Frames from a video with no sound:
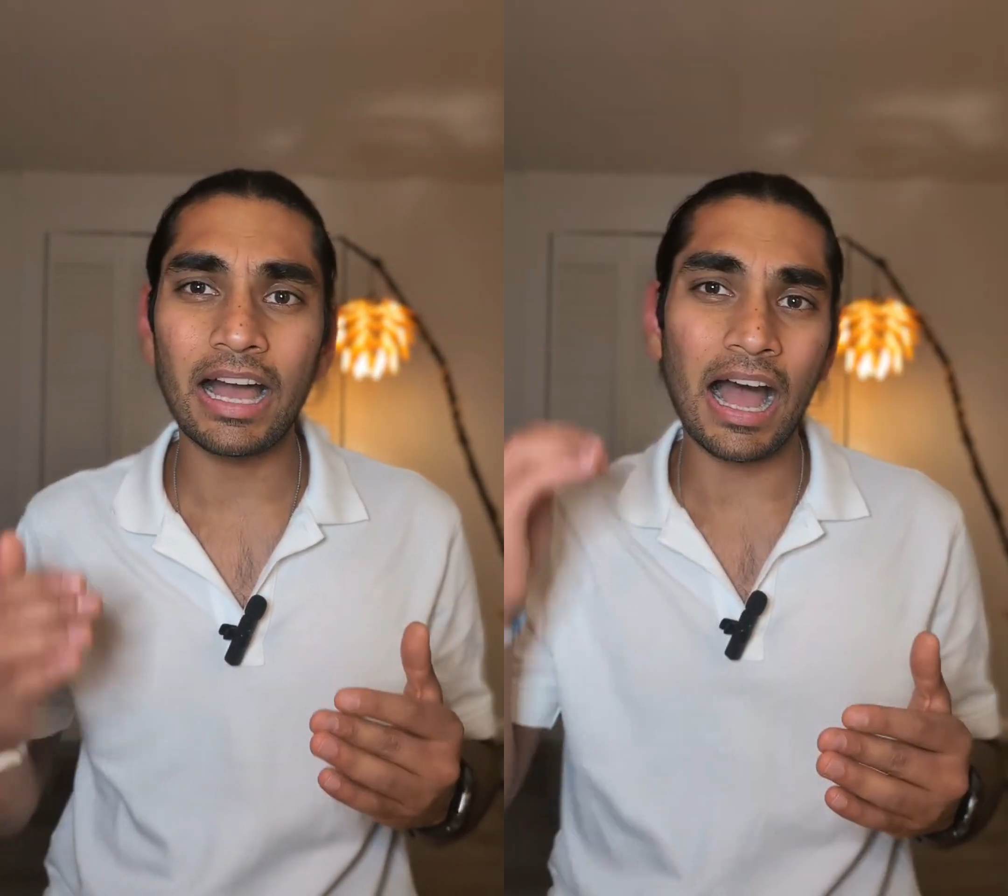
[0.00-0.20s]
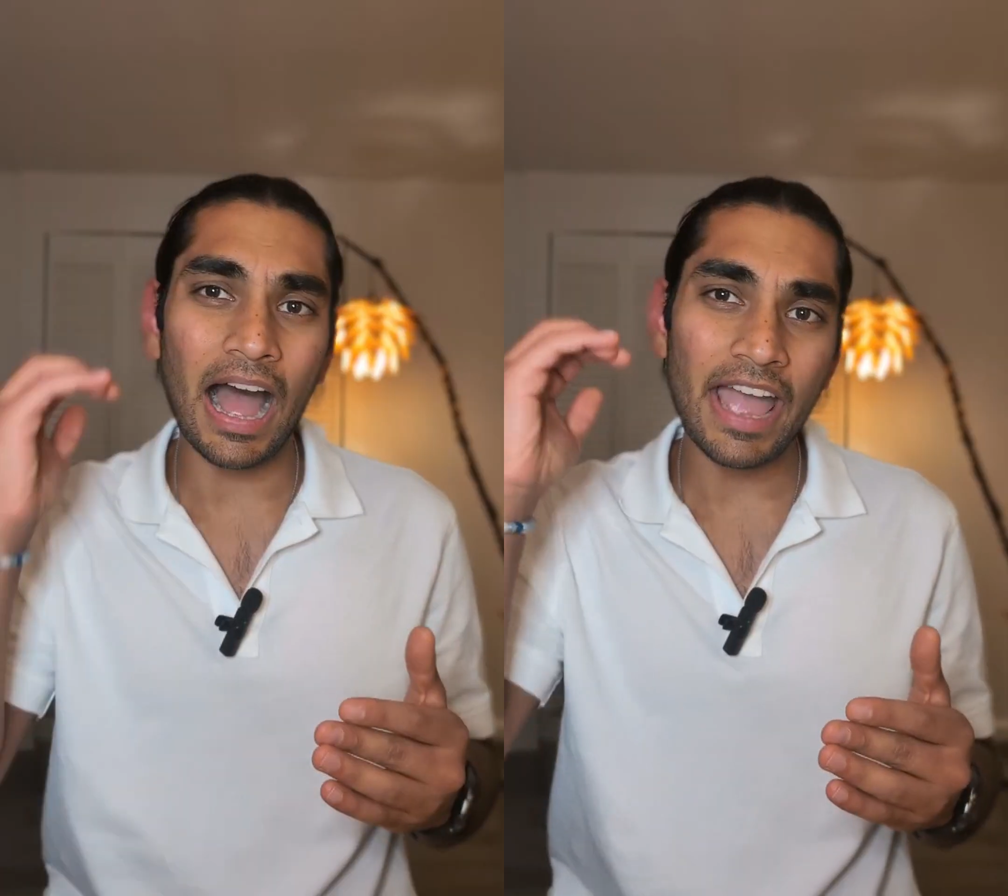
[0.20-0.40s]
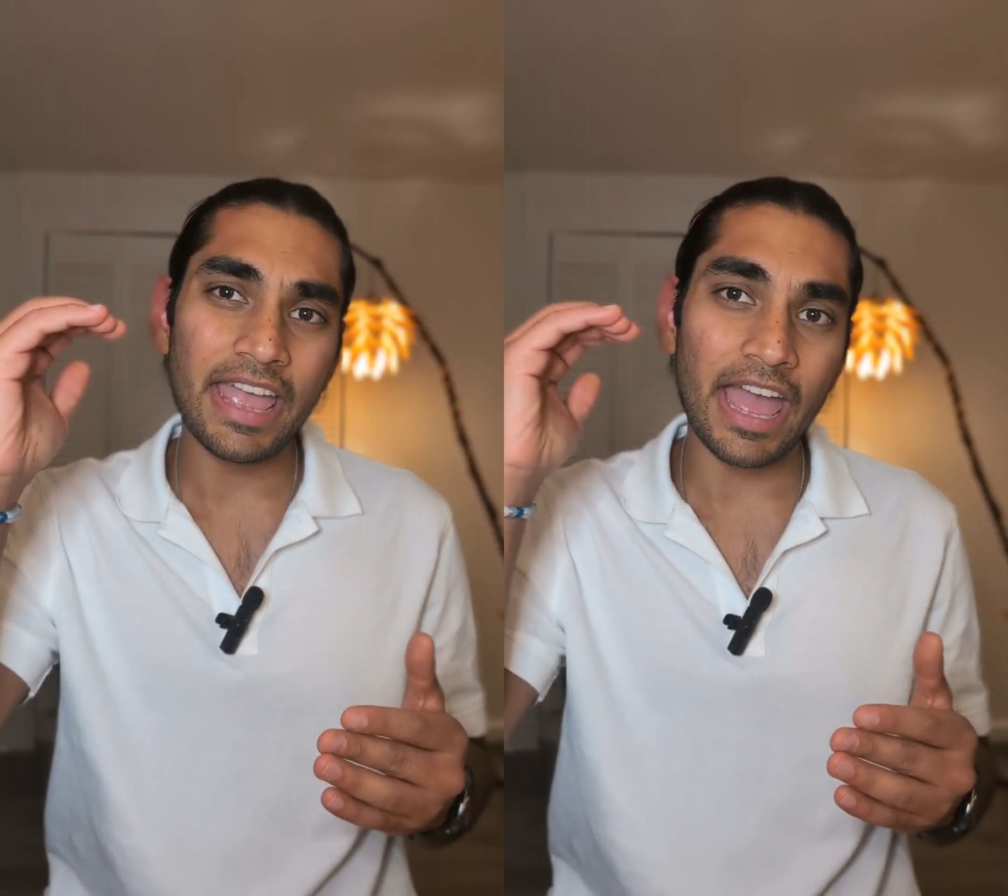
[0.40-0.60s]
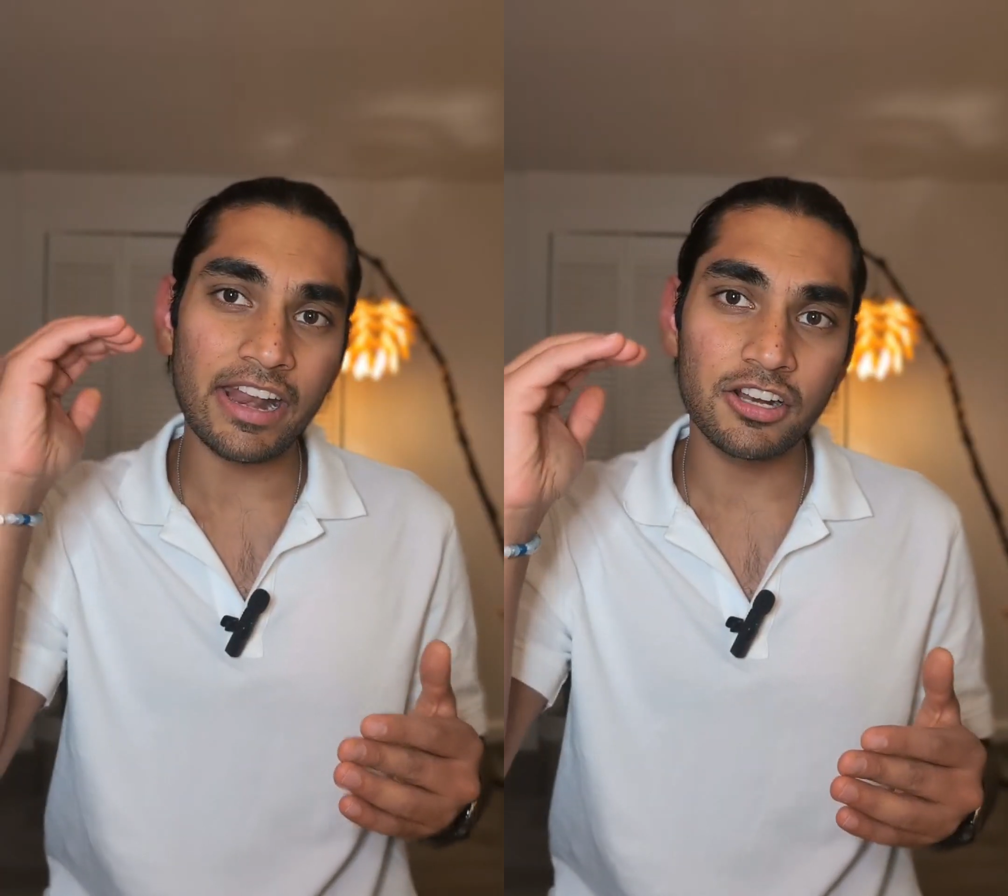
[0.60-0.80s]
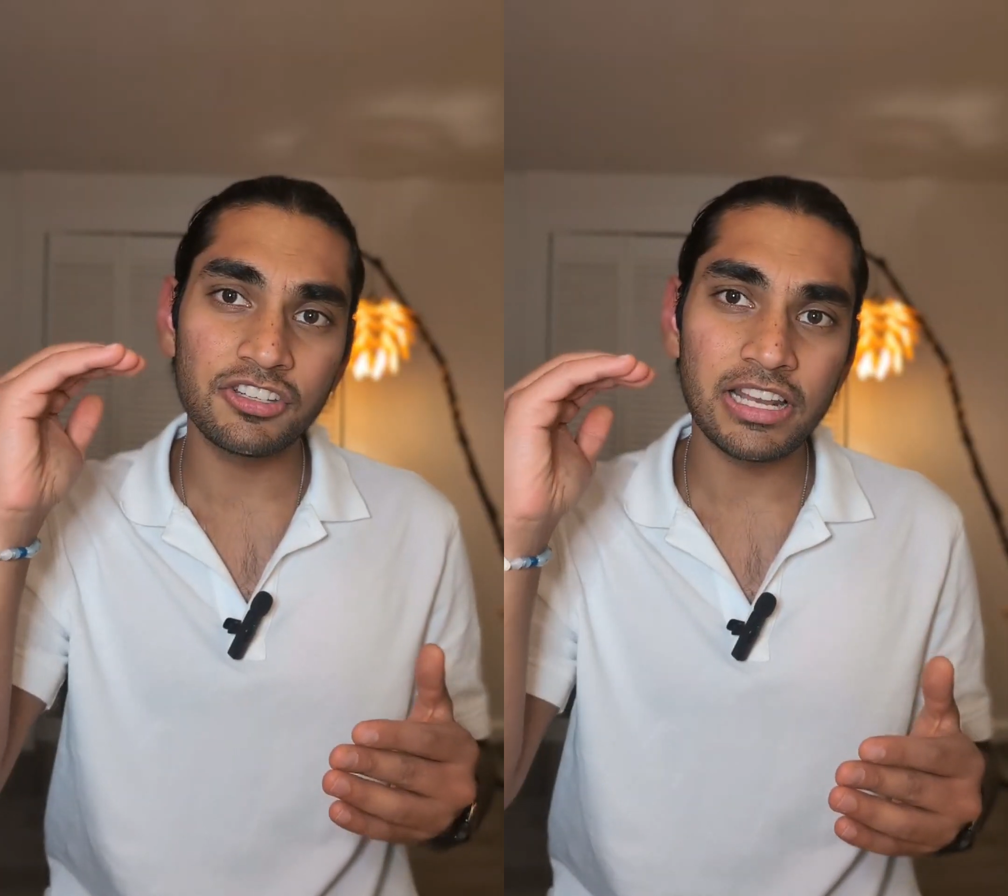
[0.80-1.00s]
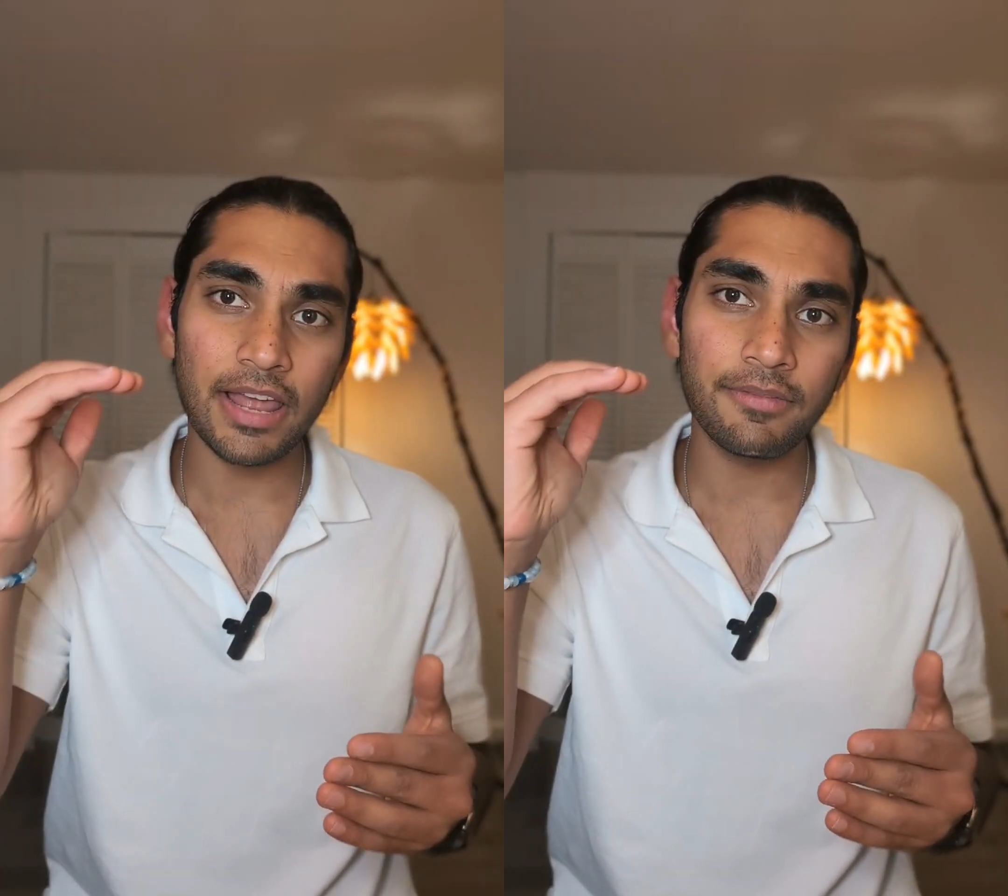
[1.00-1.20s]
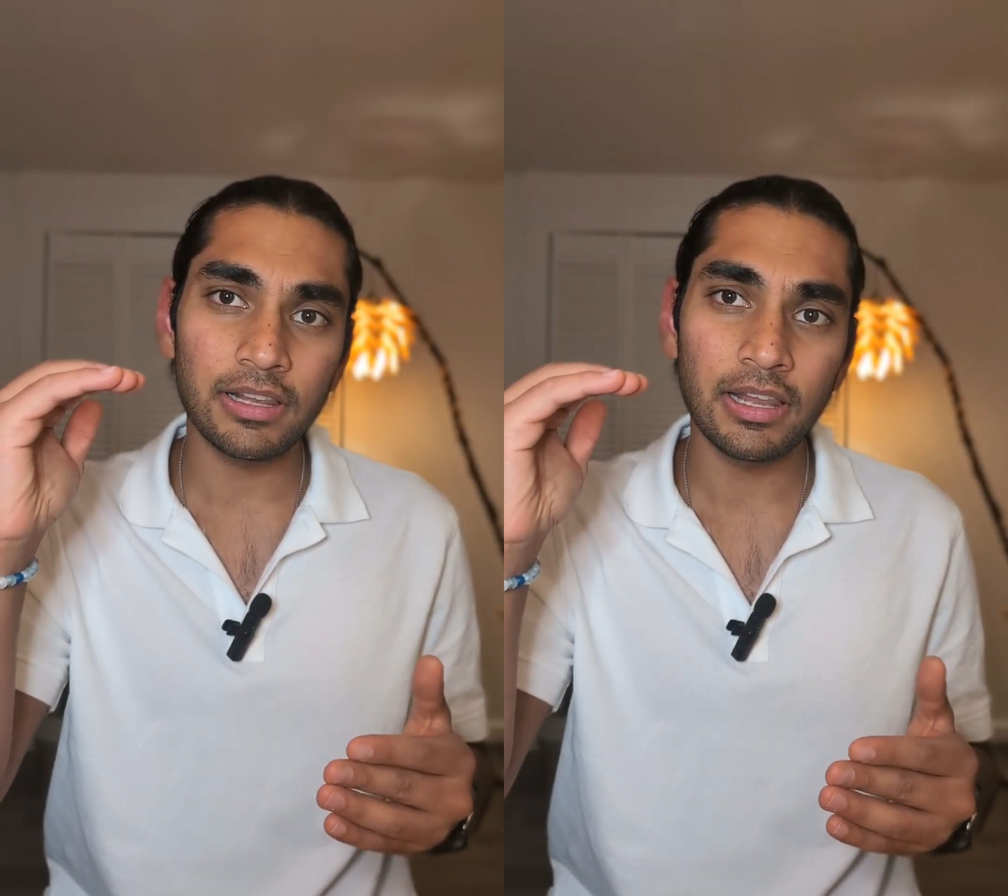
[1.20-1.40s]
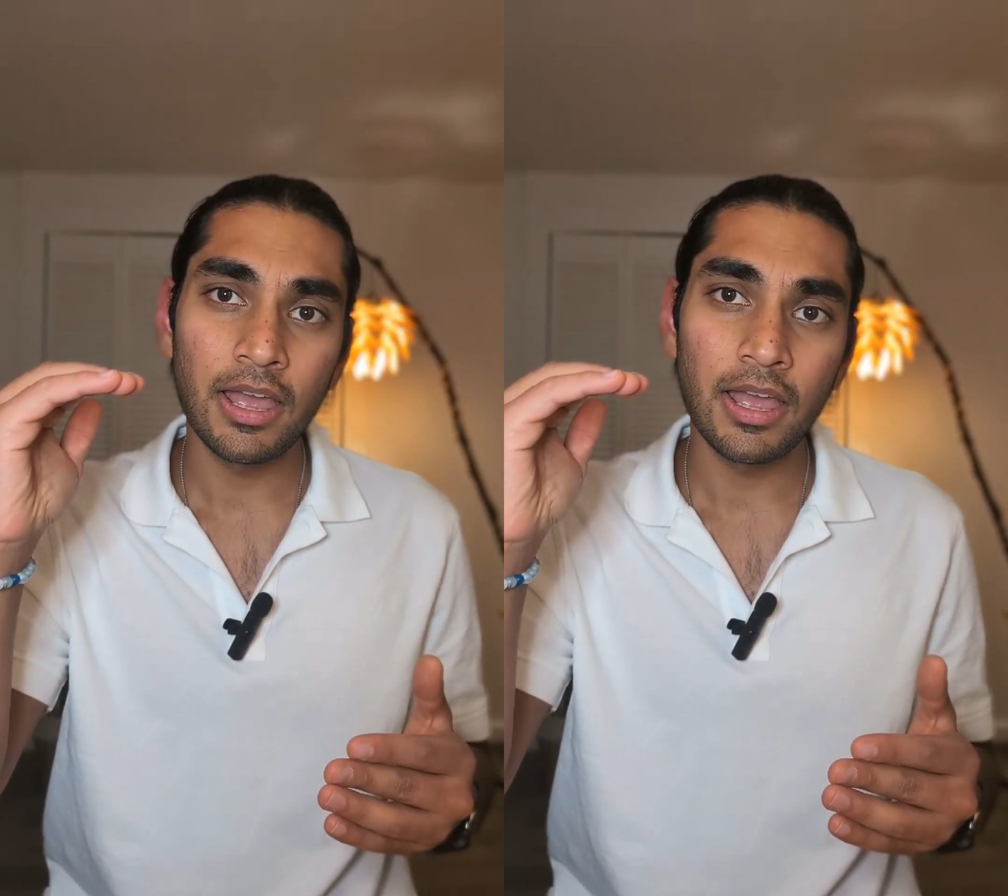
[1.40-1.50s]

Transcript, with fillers: a high energy level